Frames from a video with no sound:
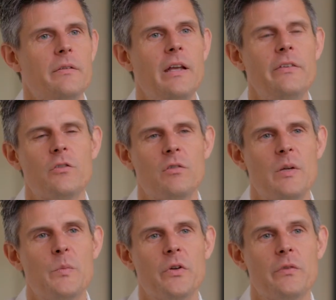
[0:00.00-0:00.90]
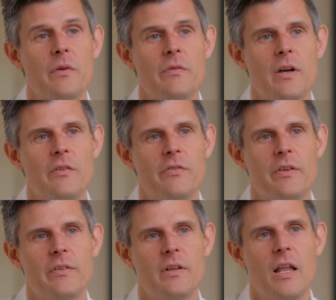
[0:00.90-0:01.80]
Data is really important to M V F.
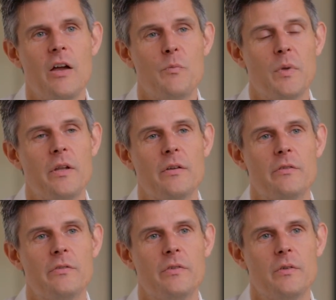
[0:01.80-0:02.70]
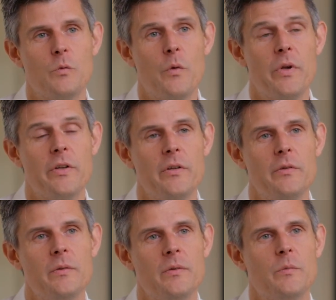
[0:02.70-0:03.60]
It's the lifeblood of what we
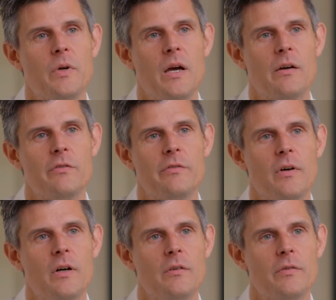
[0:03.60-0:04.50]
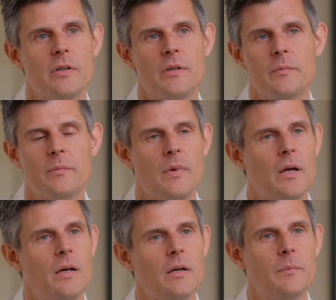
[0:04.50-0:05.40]
do. We have over
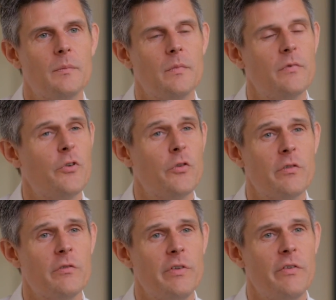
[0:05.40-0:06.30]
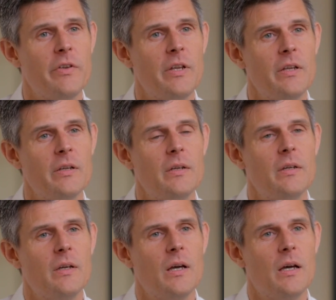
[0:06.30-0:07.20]
um, four hundred fifty
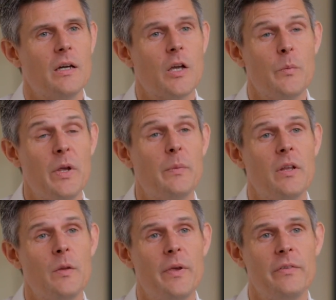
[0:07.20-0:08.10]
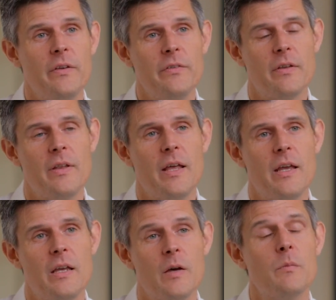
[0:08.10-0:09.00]
uh, people in the business, and,
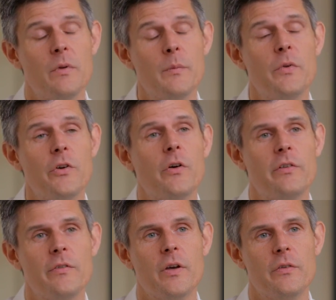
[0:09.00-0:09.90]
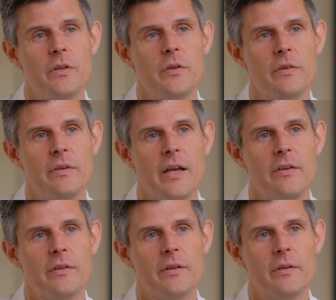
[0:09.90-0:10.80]
they, and the majority of those are using
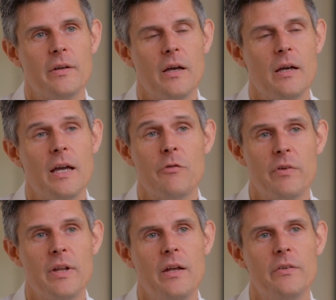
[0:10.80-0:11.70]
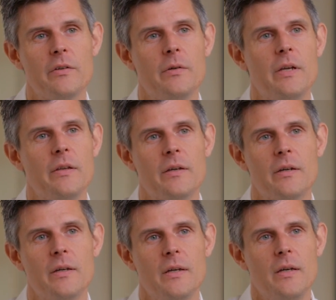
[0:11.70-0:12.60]
data uh, every day to either